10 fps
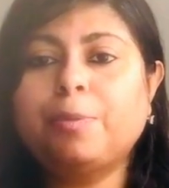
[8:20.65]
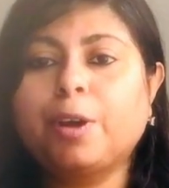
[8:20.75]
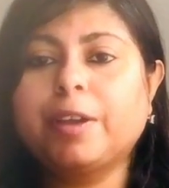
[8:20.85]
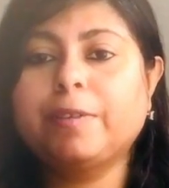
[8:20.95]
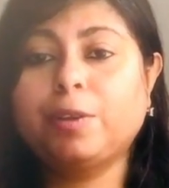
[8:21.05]
or
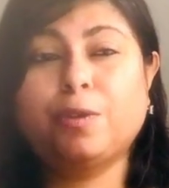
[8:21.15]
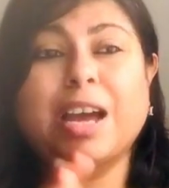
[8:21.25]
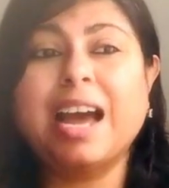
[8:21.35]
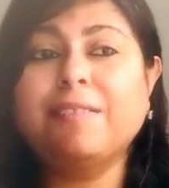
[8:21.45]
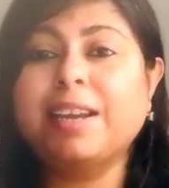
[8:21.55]
if you
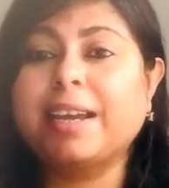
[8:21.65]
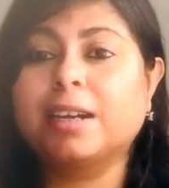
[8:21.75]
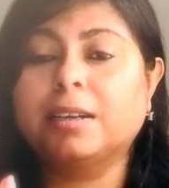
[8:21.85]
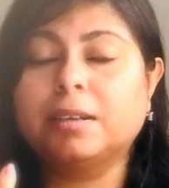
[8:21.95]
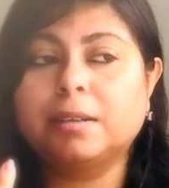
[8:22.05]
have like
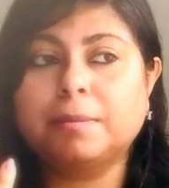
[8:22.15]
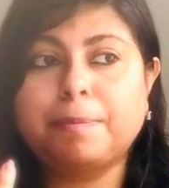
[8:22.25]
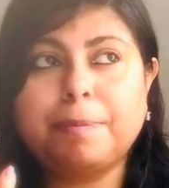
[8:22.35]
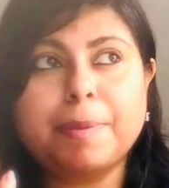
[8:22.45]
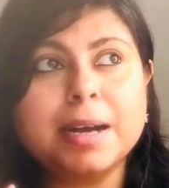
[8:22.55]
a
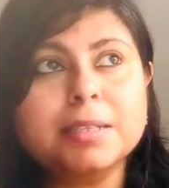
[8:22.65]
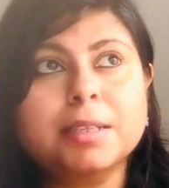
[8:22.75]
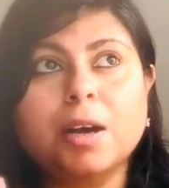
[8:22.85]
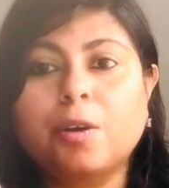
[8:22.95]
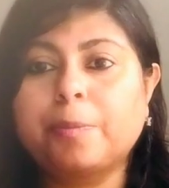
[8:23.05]

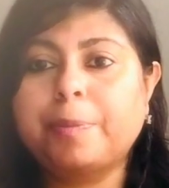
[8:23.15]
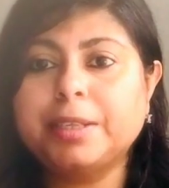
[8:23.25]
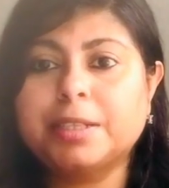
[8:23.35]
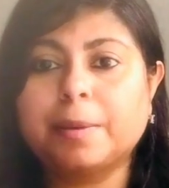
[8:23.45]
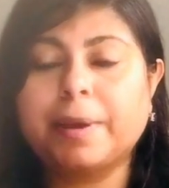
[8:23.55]
pasta or
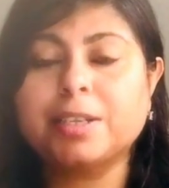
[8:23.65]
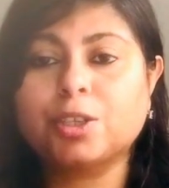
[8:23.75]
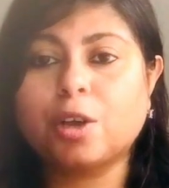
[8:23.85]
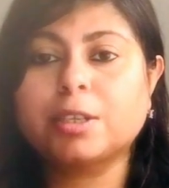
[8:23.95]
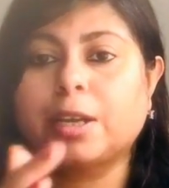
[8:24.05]
pizza based
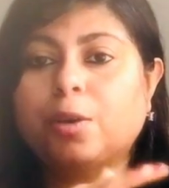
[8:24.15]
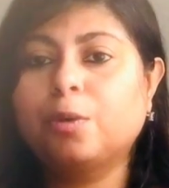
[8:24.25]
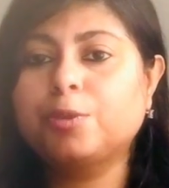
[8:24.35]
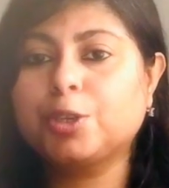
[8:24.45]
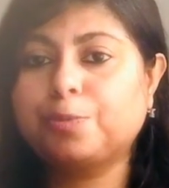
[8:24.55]
sauce at
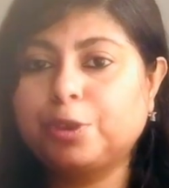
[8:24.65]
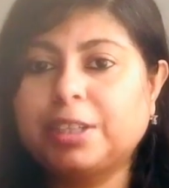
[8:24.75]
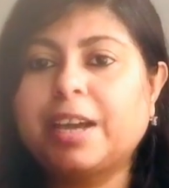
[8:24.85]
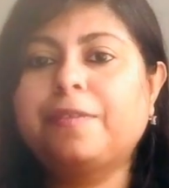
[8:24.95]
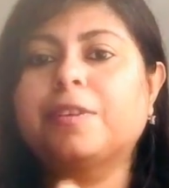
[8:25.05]
home, just put
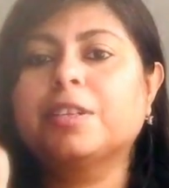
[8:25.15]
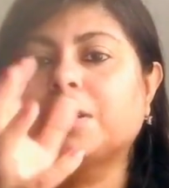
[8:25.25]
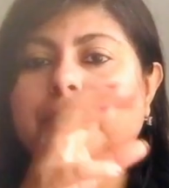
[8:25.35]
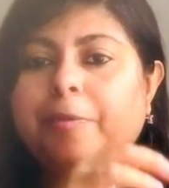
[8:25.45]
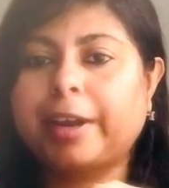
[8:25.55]
that first,
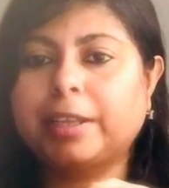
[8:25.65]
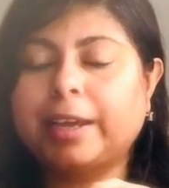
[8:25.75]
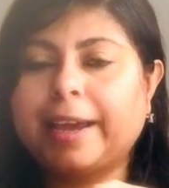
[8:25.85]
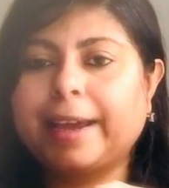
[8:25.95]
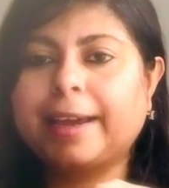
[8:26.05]
then break
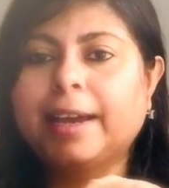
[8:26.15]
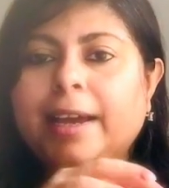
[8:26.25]
the egg.